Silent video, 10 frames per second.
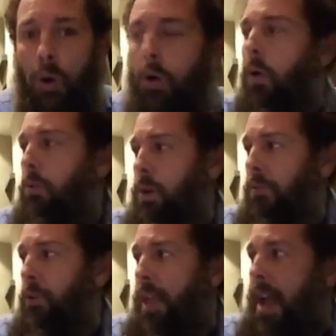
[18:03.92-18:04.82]
courtroom
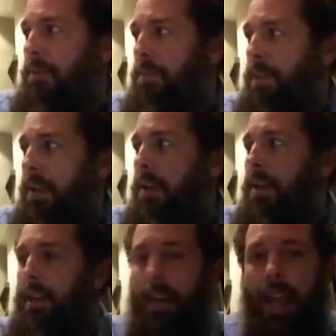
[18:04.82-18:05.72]
for that.
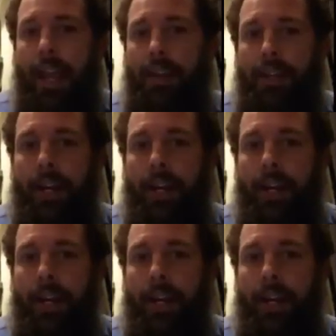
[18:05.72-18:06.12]
And